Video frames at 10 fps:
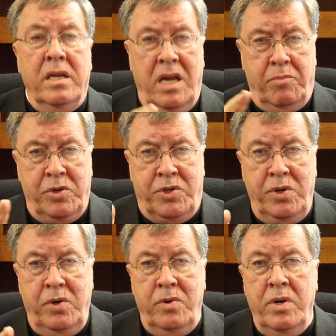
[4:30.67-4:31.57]
Number
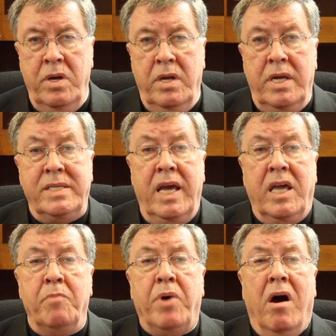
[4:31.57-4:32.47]
two,
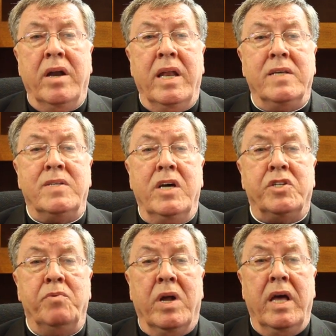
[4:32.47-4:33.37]
taking part in a
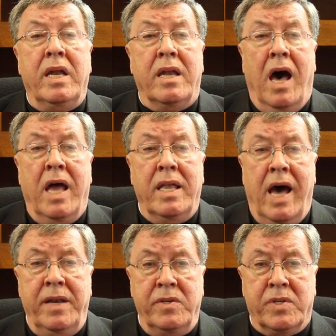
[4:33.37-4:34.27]
session-related
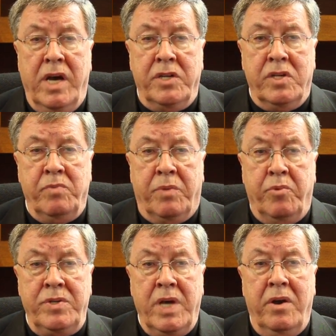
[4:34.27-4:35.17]
online discussion with
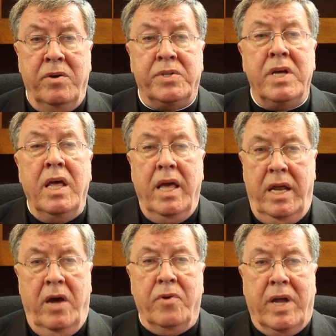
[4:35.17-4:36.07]
presenters
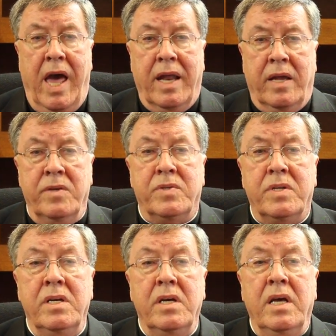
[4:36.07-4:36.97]
and other
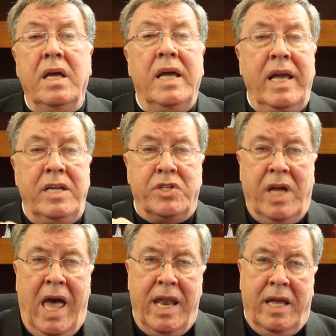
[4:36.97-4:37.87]
catechists. Each
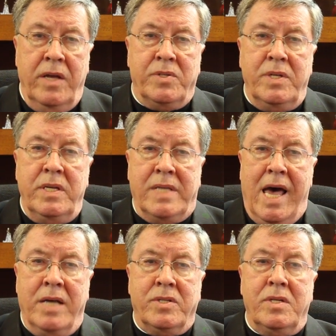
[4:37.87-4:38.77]
catechist is
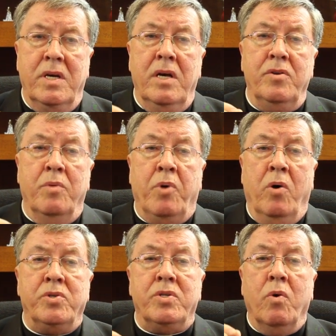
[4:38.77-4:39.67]
asked to
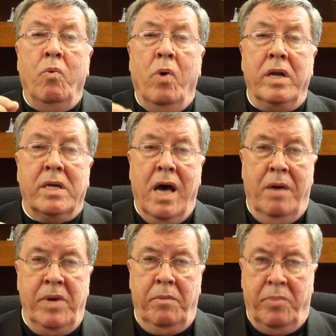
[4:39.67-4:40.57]
post one
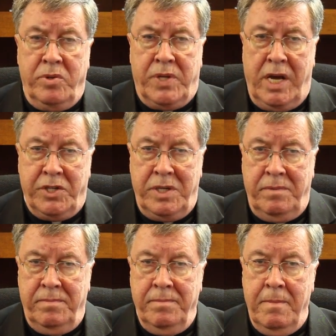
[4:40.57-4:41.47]
comment per session.